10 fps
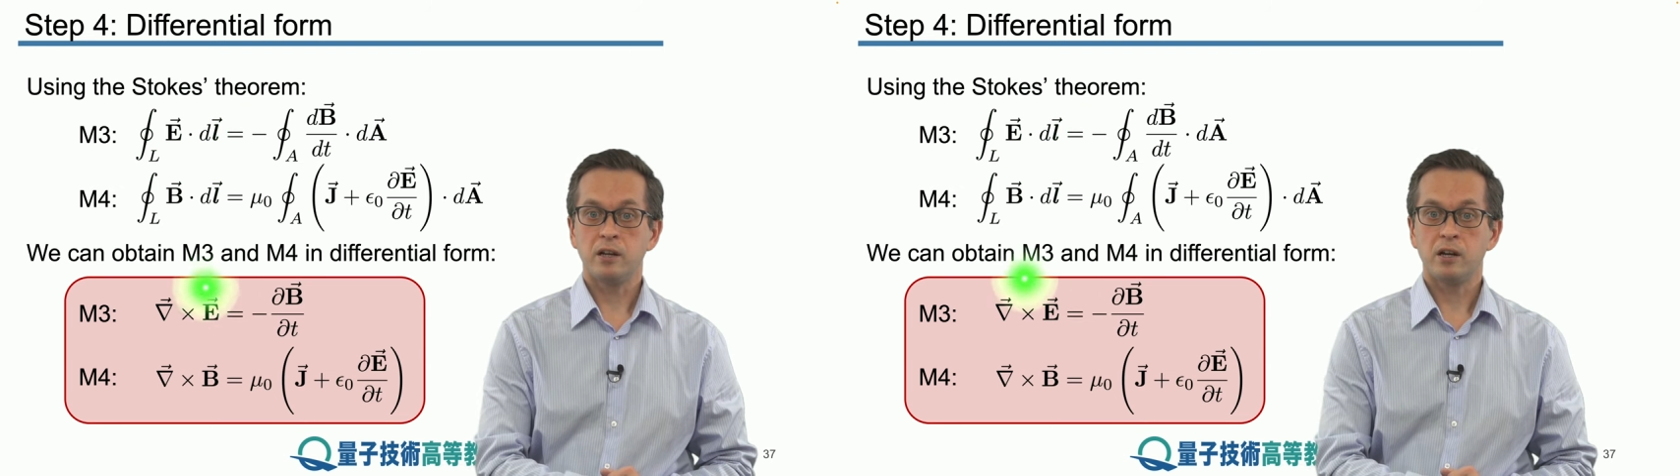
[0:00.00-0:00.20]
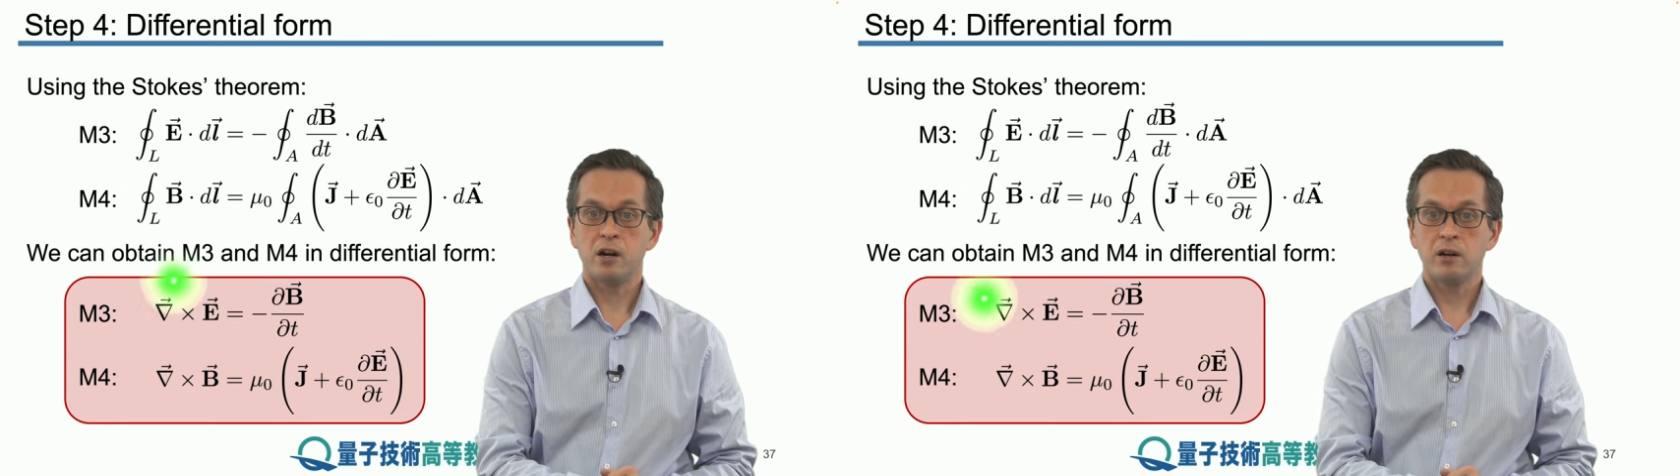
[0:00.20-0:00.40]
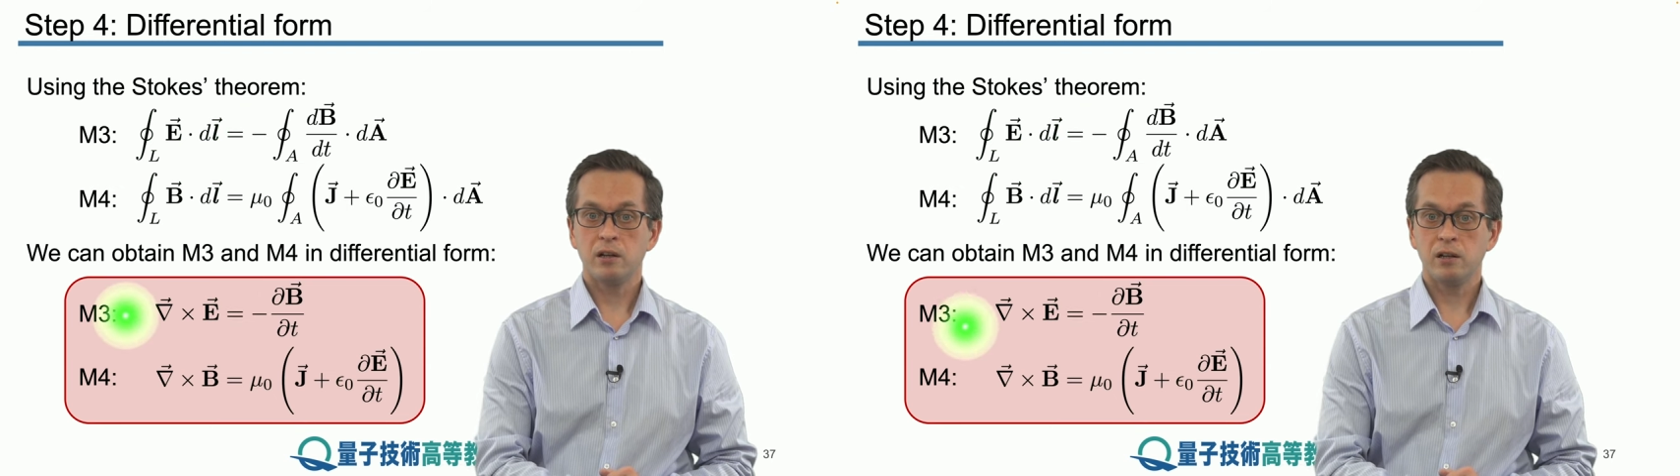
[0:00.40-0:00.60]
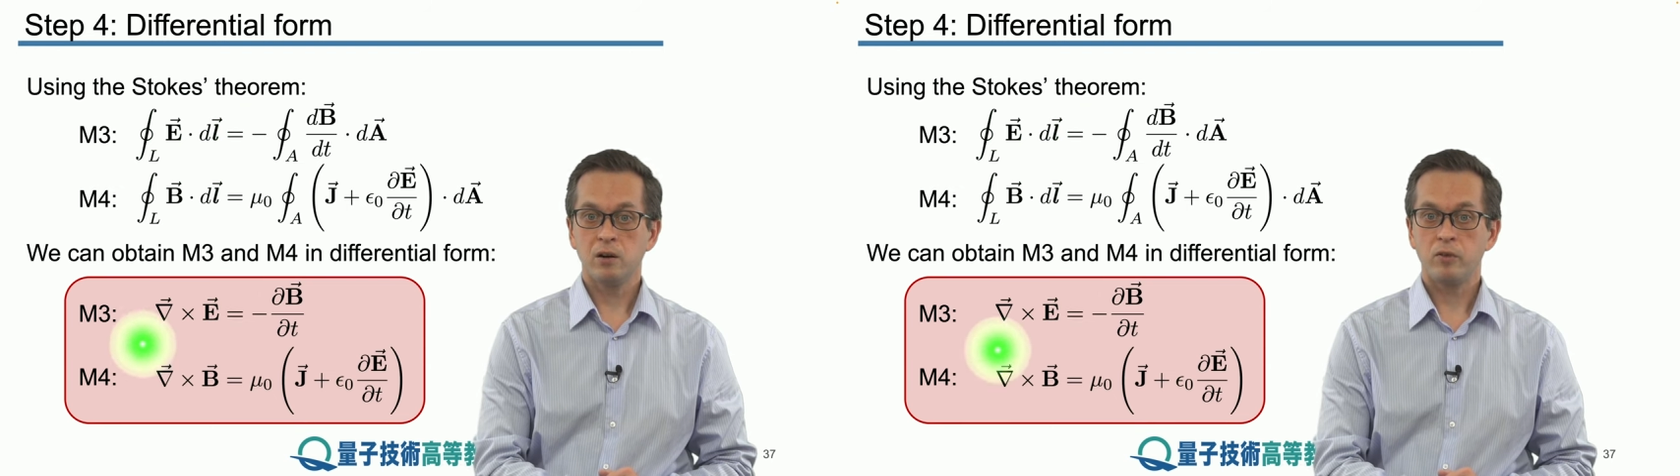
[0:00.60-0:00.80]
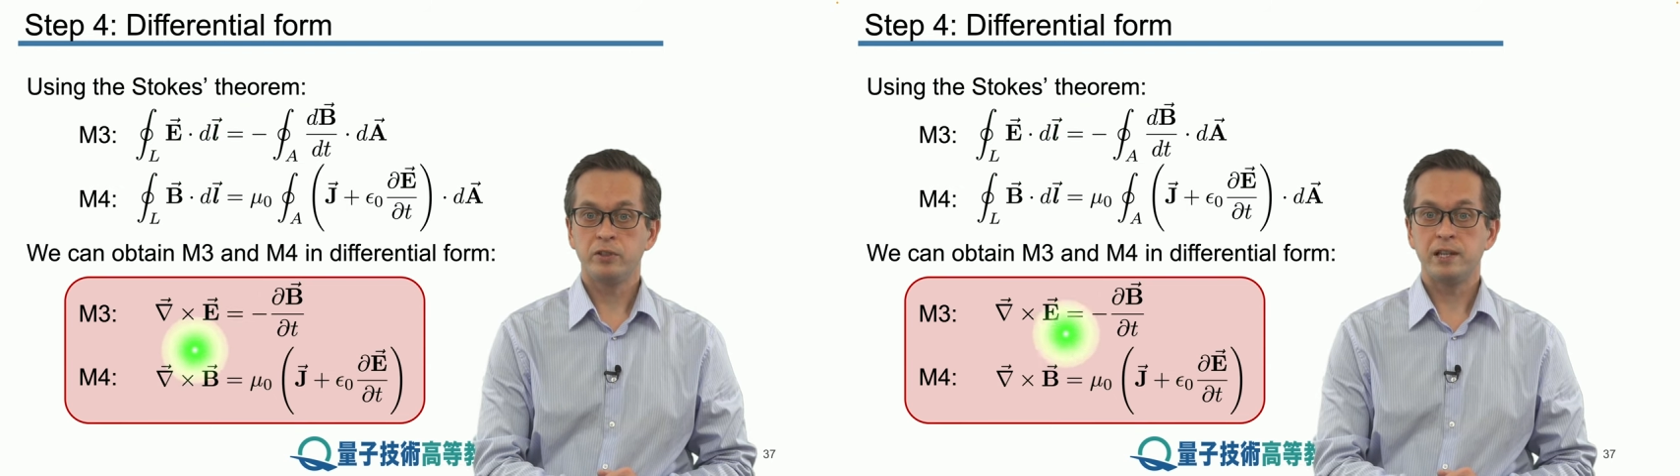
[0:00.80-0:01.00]
curl
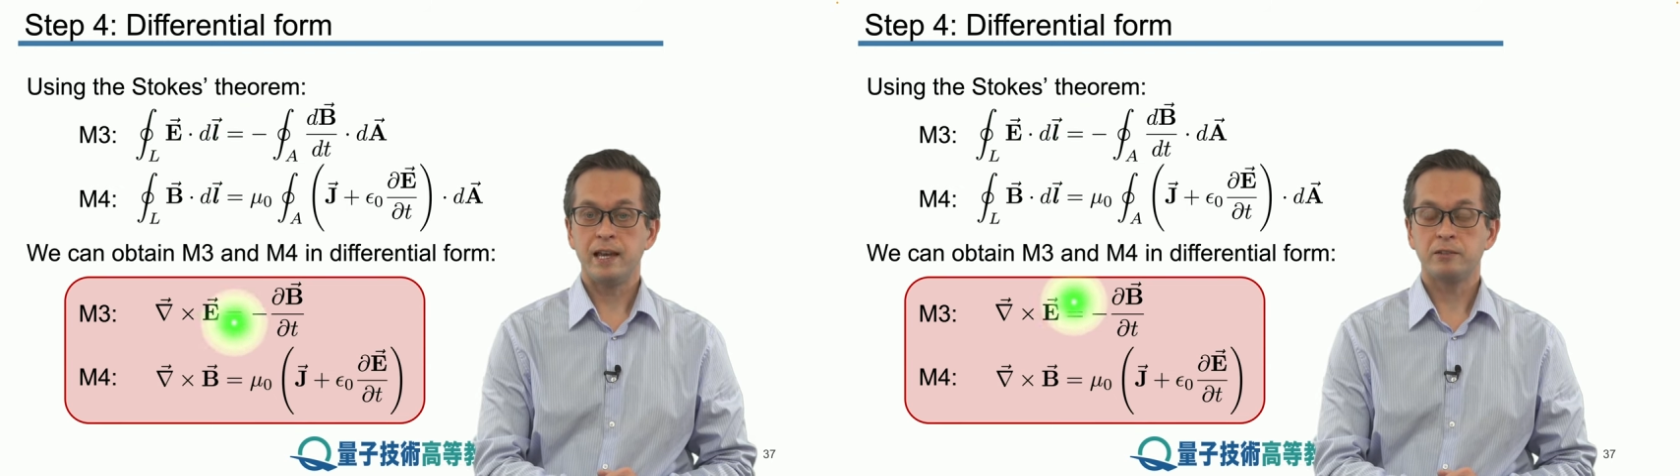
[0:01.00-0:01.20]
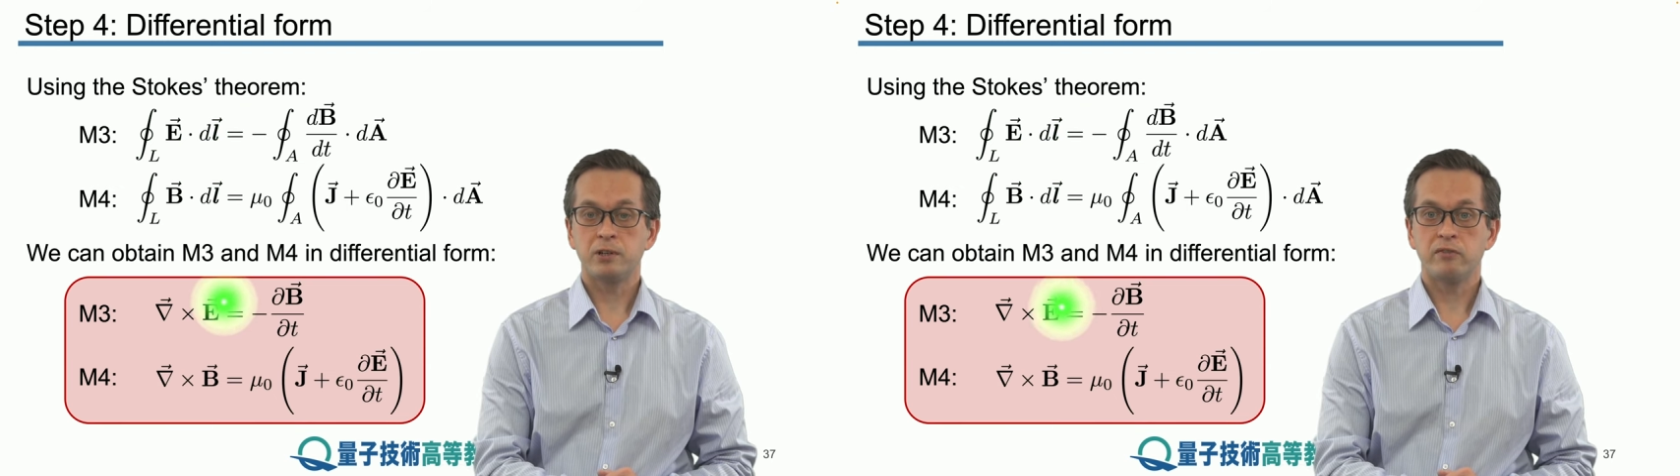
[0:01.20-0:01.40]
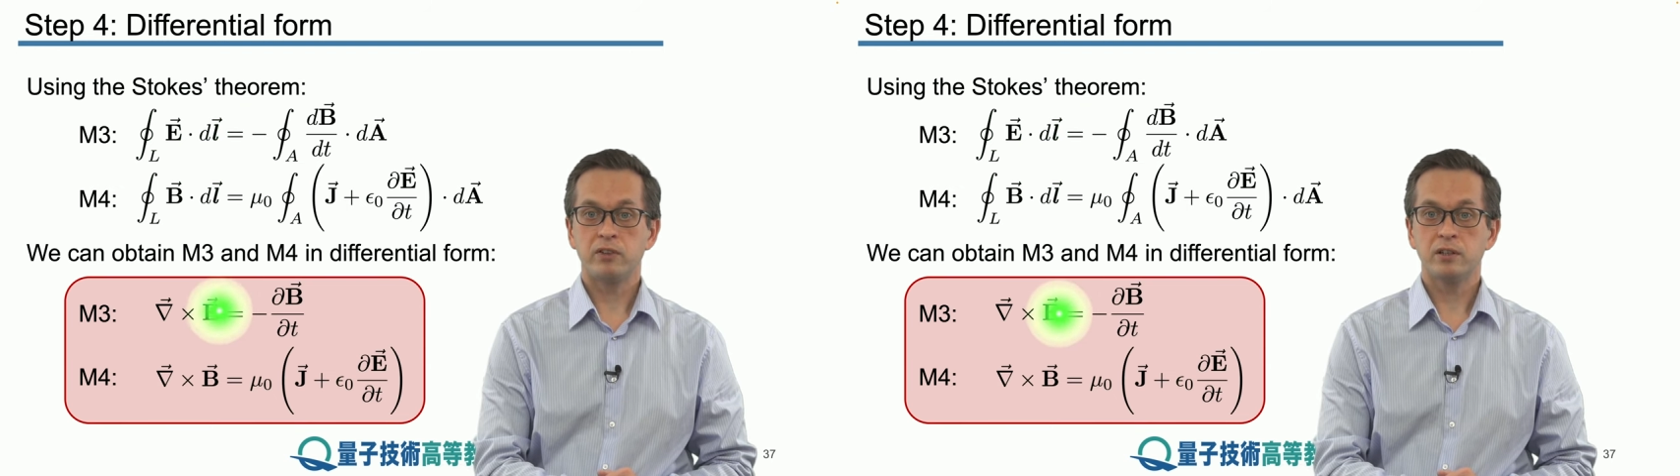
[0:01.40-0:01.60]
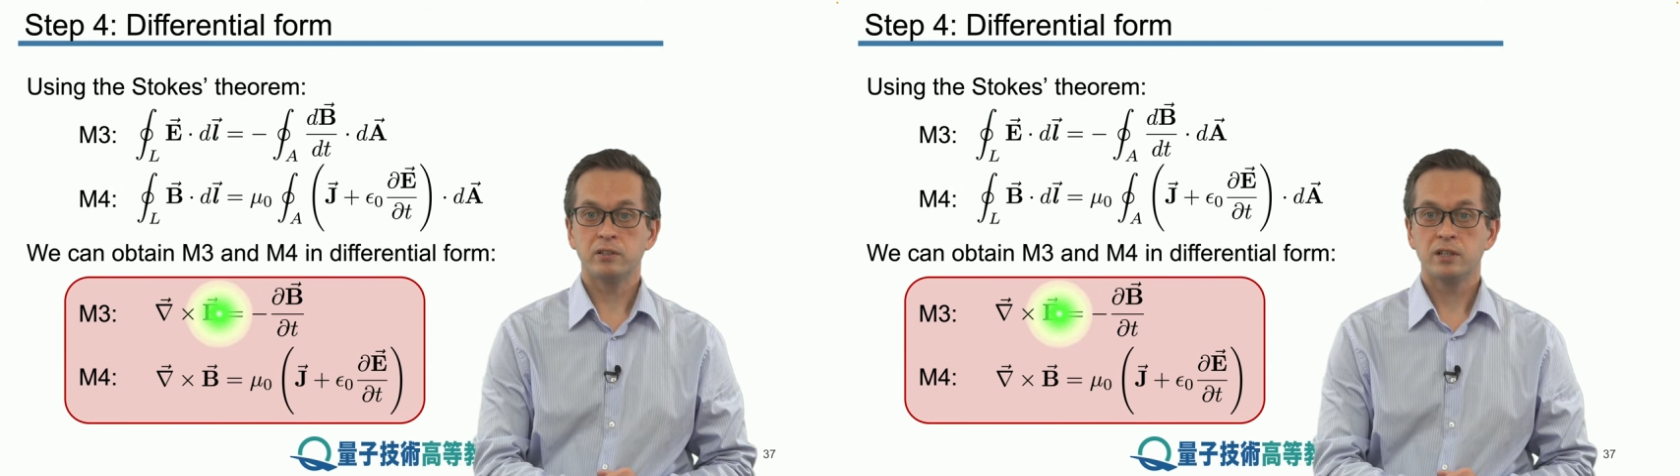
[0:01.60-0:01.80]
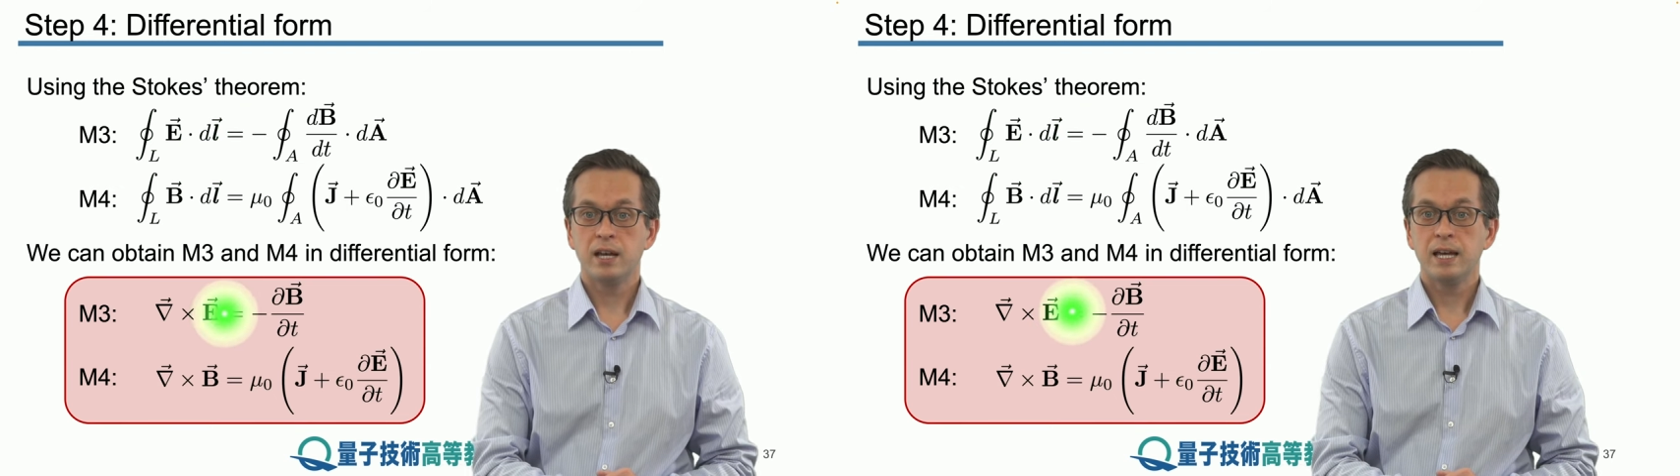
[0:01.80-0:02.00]
of the electric field